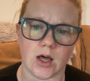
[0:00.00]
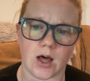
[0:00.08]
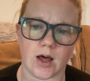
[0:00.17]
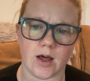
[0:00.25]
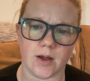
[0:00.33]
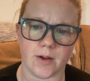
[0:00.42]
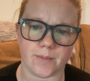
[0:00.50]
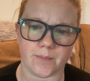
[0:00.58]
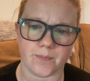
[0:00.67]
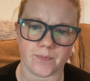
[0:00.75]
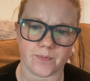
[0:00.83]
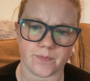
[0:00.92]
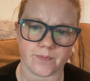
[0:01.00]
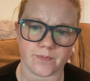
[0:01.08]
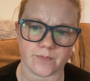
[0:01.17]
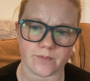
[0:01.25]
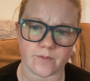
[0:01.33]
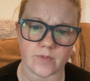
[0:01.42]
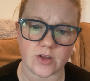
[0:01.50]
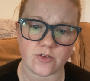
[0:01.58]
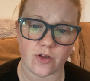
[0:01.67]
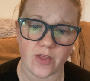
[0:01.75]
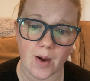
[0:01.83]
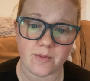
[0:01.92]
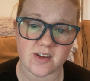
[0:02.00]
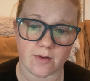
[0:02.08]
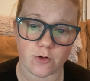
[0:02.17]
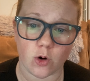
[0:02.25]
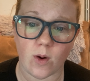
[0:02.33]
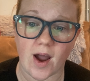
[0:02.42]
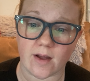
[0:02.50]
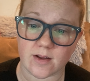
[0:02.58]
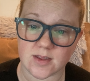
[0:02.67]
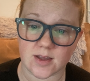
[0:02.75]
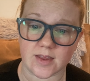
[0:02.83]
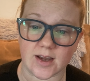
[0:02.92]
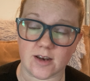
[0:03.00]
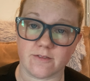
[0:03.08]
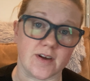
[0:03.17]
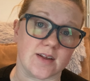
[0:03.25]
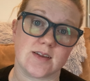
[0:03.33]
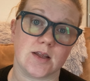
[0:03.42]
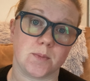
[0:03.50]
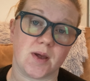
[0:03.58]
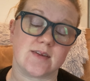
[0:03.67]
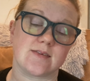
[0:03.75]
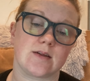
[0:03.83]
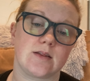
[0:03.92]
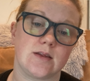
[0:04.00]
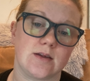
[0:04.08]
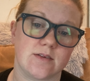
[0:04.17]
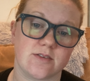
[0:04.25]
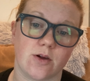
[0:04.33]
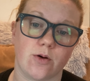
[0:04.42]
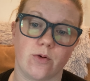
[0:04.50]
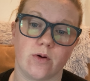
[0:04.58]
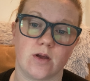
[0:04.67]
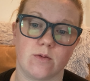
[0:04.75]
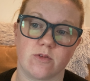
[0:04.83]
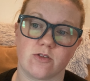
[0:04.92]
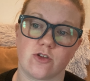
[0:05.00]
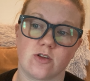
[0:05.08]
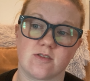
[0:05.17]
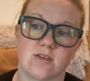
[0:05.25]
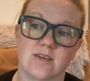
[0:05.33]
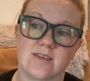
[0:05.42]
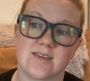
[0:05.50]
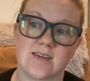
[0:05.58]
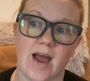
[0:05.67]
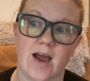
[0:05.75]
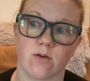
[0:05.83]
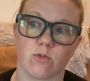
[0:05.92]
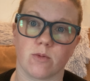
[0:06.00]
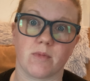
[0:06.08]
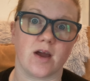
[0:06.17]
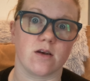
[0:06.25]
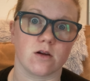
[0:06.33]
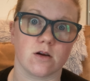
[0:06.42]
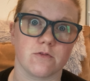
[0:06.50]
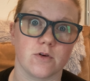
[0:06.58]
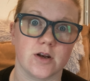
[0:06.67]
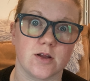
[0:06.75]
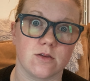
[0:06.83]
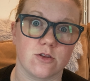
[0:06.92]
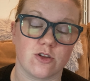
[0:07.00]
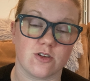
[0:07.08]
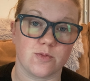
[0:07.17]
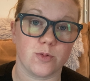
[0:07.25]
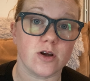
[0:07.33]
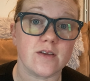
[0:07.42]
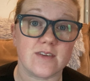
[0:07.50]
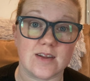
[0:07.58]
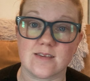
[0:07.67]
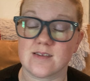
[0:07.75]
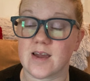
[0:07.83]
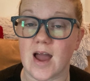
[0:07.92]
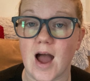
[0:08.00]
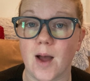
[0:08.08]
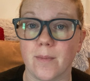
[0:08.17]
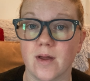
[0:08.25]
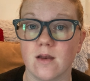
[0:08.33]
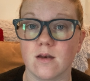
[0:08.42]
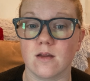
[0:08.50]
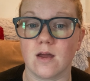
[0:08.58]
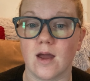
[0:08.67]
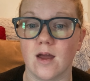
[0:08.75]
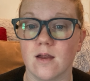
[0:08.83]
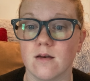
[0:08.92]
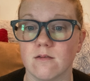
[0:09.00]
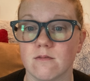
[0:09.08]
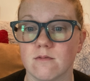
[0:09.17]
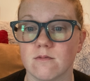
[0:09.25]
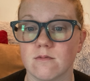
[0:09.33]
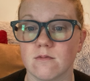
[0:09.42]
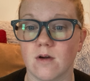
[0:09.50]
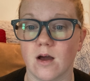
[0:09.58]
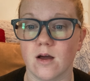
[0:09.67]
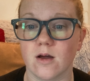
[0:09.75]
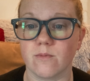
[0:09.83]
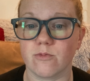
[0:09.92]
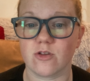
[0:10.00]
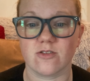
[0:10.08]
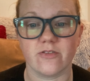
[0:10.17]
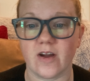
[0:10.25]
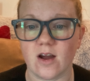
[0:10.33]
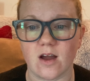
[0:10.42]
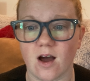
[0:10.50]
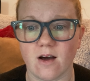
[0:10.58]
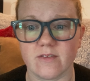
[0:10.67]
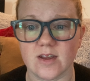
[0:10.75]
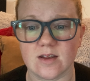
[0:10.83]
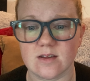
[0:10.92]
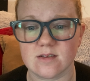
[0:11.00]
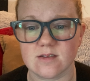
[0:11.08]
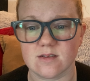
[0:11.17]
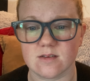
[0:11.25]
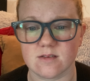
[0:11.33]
Um, so that was up for a while until they could fix it, basically. So it was just a sad reminder of what had just previously happened, and um, just very obvious.